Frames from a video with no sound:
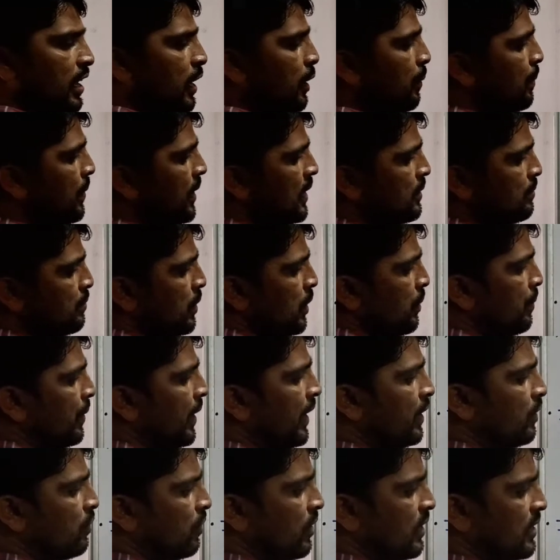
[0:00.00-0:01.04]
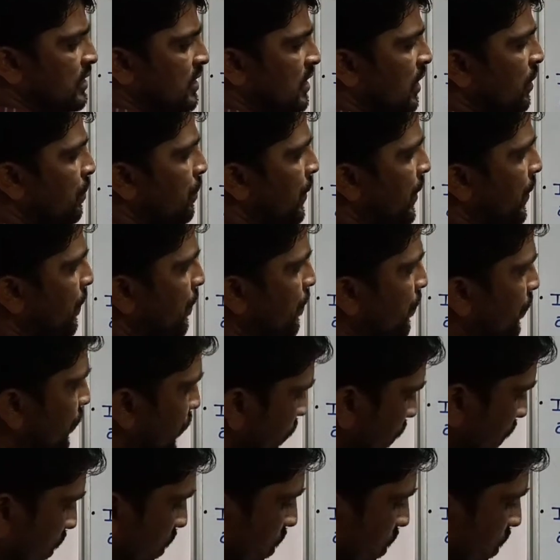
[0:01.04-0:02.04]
than A plus B by 2 less than B.